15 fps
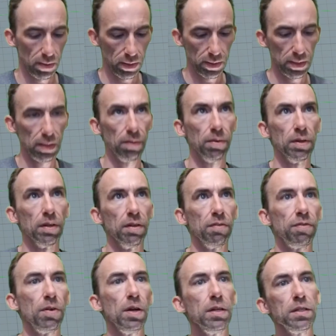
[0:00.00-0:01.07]
So let's go to
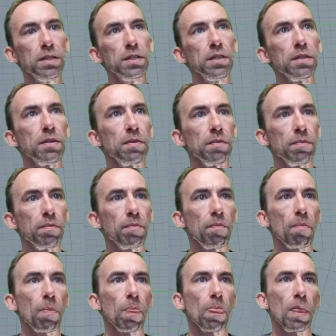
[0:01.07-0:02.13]
the front.
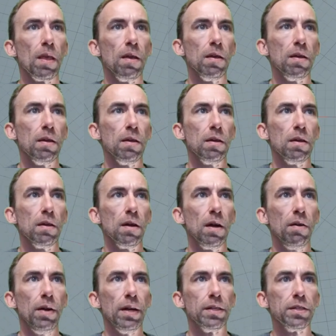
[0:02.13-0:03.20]

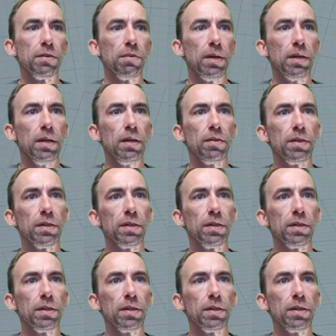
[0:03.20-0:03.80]
All right, so right